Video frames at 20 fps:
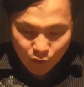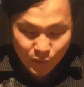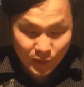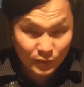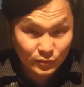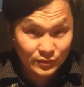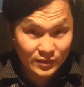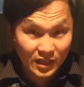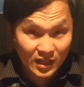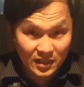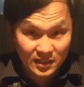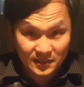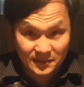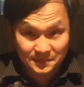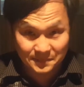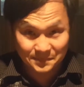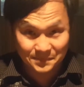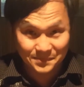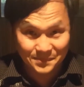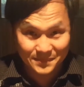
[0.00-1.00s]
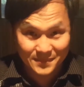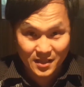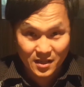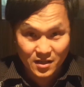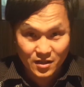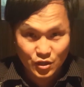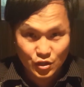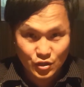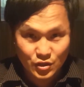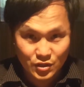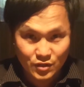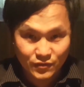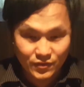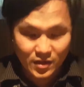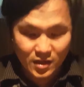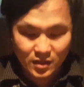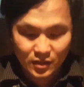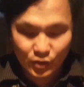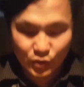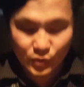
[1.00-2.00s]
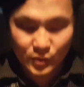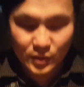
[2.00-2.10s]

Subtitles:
grilled duck served on